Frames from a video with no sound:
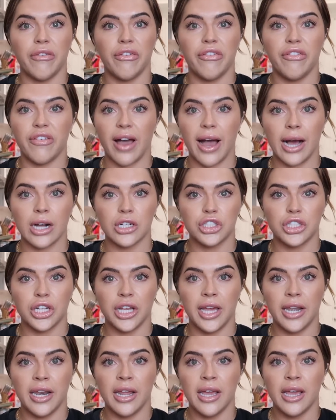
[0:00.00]

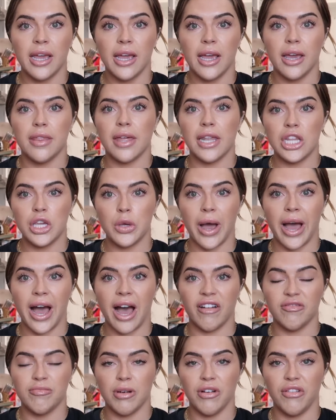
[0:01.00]
fashion than you
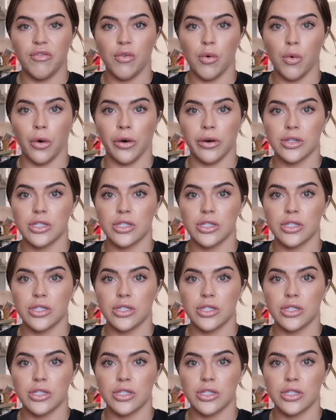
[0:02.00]
have before.